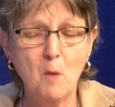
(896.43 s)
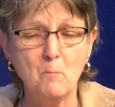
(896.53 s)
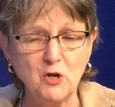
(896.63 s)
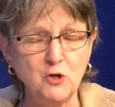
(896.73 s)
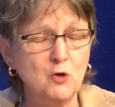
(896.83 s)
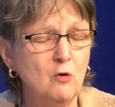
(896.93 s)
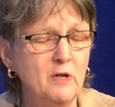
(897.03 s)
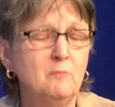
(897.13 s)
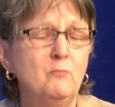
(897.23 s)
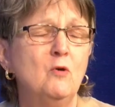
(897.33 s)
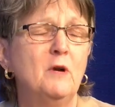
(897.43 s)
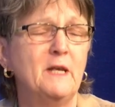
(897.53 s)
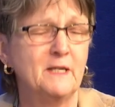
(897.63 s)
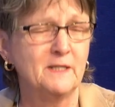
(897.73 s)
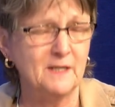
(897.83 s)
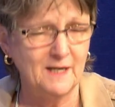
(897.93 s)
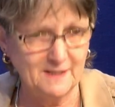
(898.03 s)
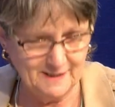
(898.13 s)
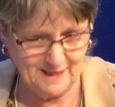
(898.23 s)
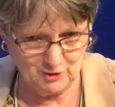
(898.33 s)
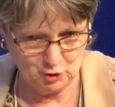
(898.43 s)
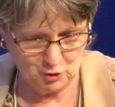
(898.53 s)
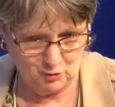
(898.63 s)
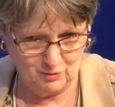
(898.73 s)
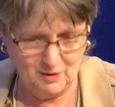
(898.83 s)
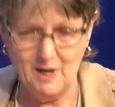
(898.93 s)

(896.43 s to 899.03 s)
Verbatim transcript: But your input is essential.